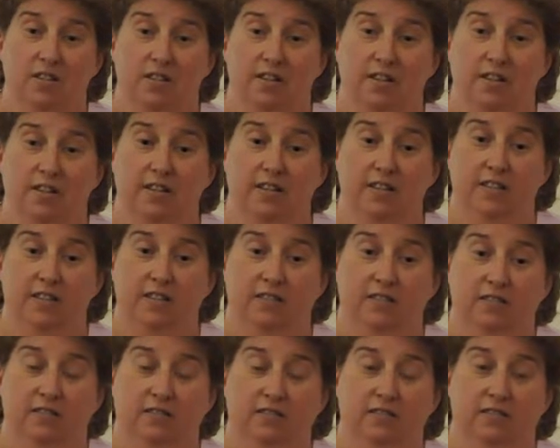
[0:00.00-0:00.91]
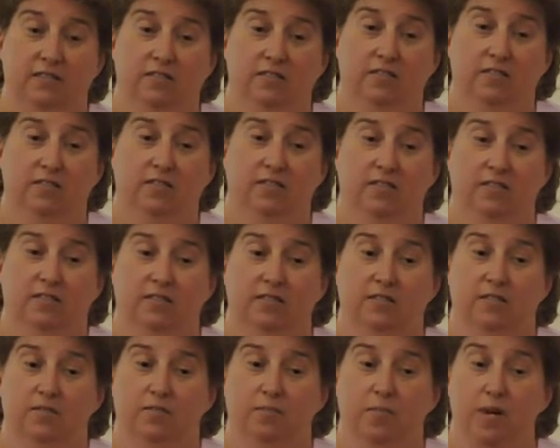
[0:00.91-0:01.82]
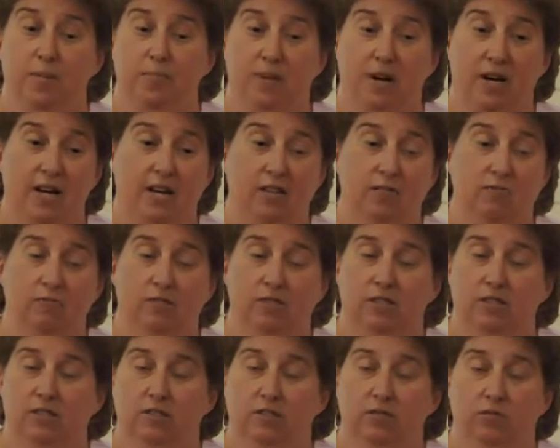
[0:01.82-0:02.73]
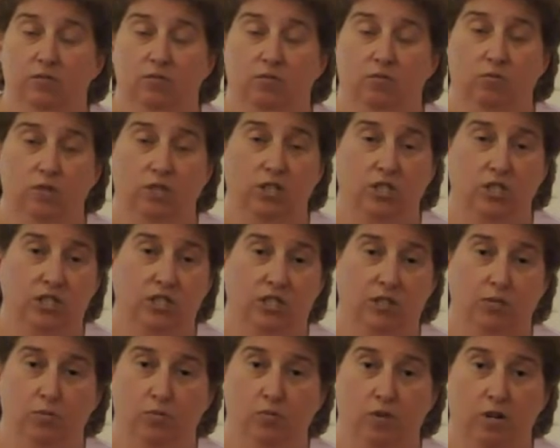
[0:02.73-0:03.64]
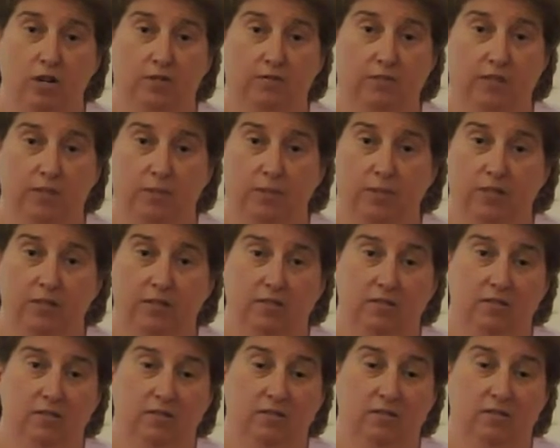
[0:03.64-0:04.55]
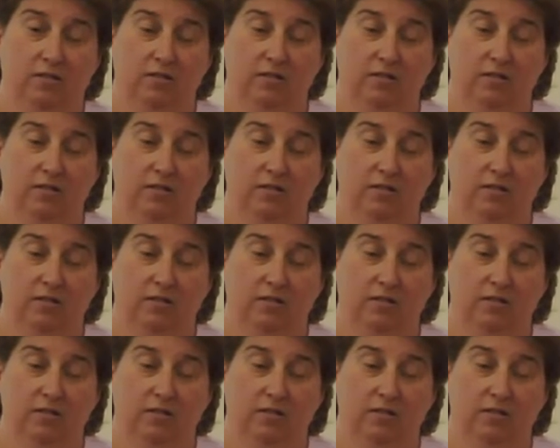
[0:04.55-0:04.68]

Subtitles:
and my body reached its point of limits,